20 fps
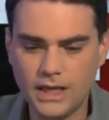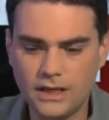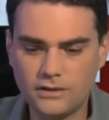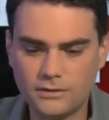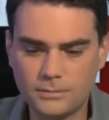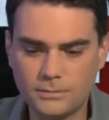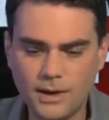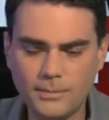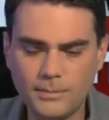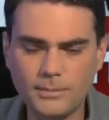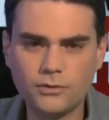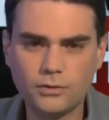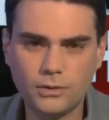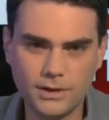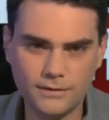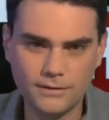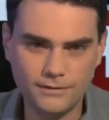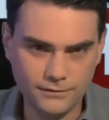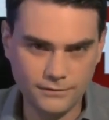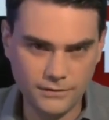In September
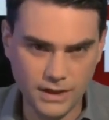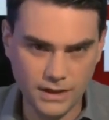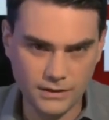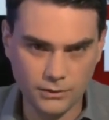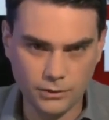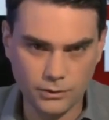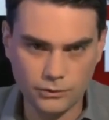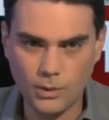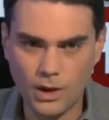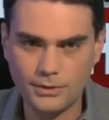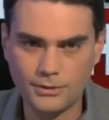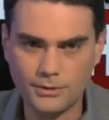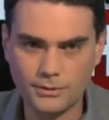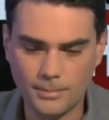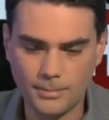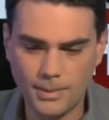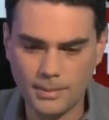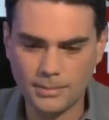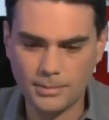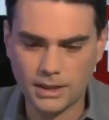2015, there was a
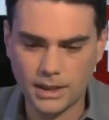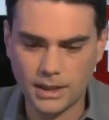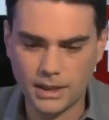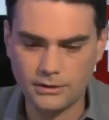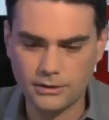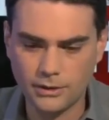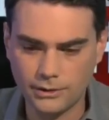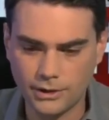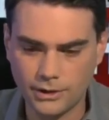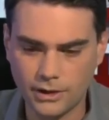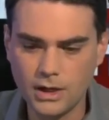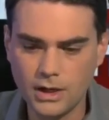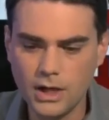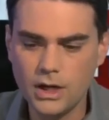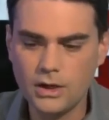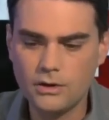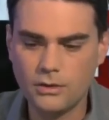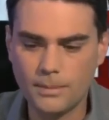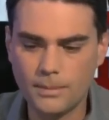wealthy Republican donor